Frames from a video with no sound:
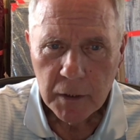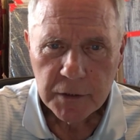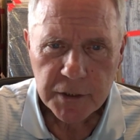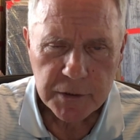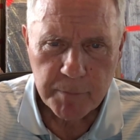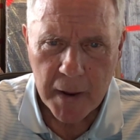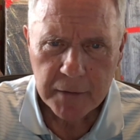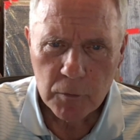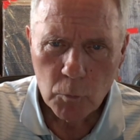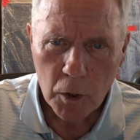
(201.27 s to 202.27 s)
is
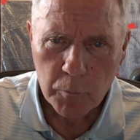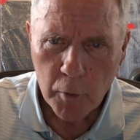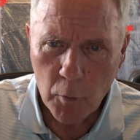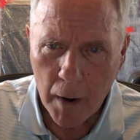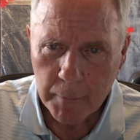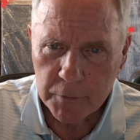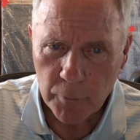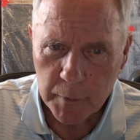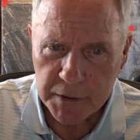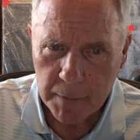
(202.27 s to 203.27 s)
expanded work requirements for
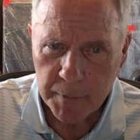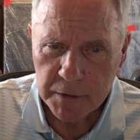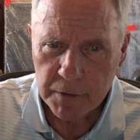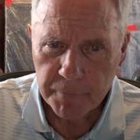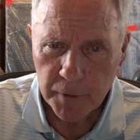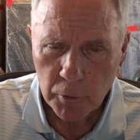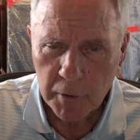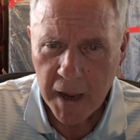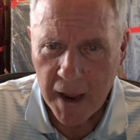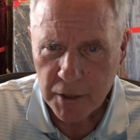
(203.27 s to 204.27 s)
recipients of federal
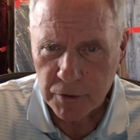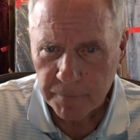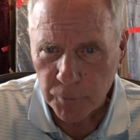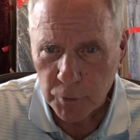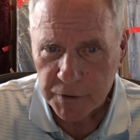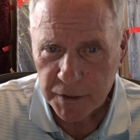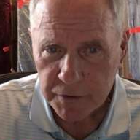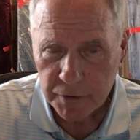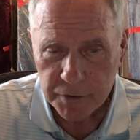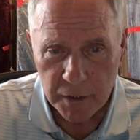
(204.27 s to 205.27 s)
cash and food
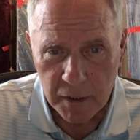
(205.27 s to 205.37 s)
assistance.